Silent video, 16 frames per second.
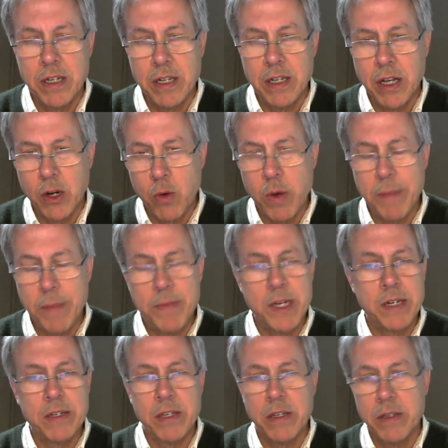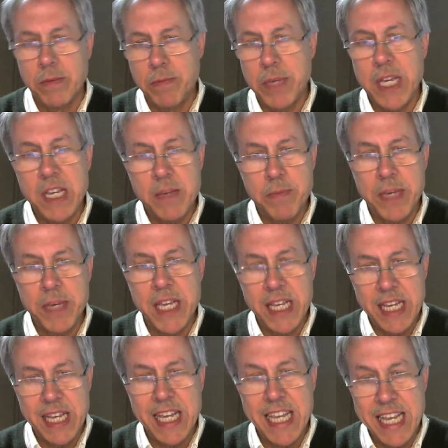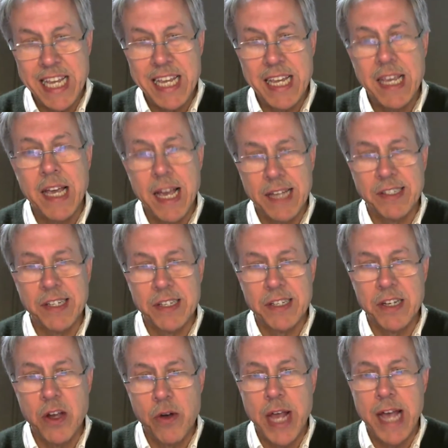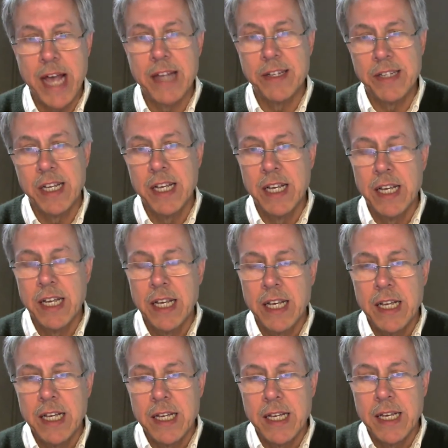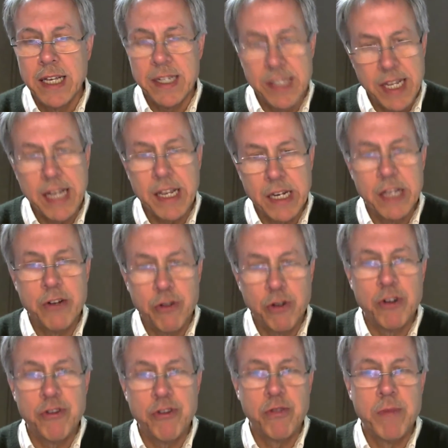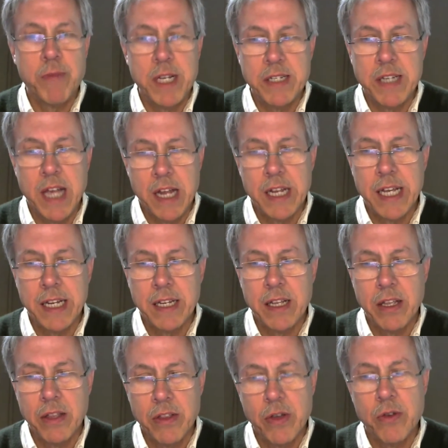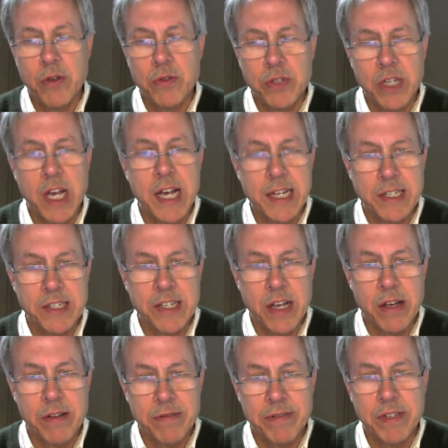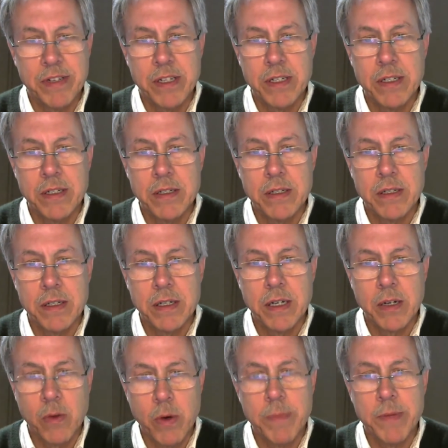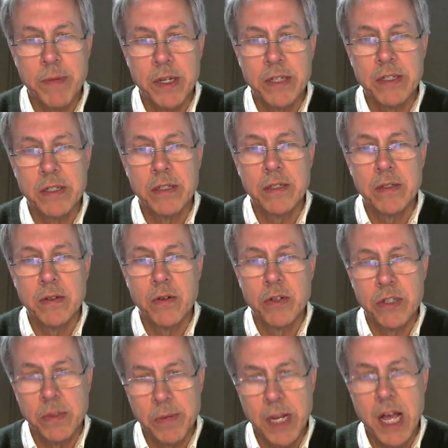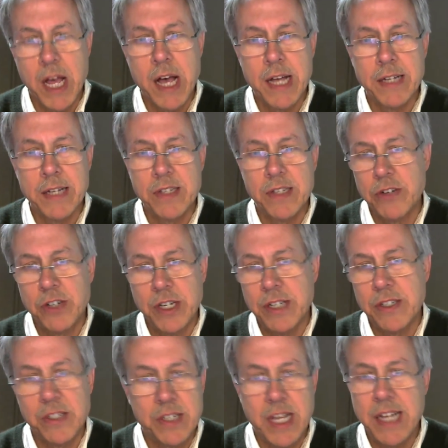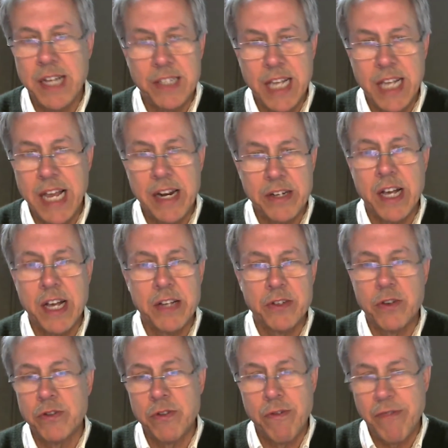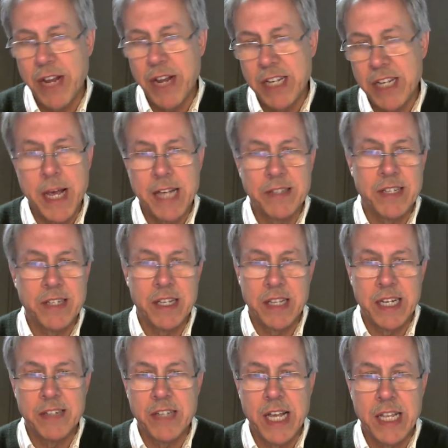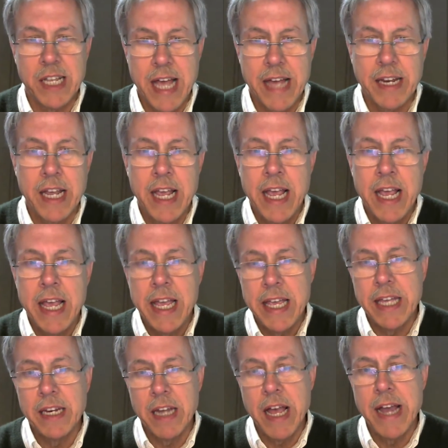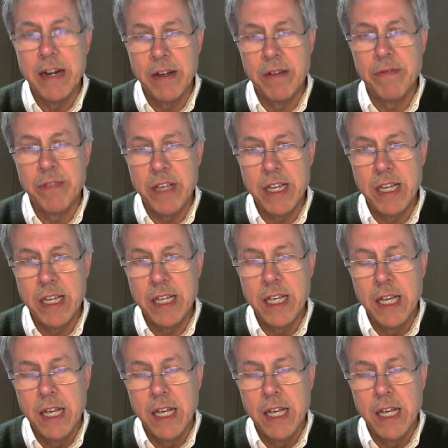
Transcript: equipment, PPE as it's known as? And secondly, should you be selling those kinds of equipment or supplies, such as, say, sanitizers or face masks and things like that, in light of the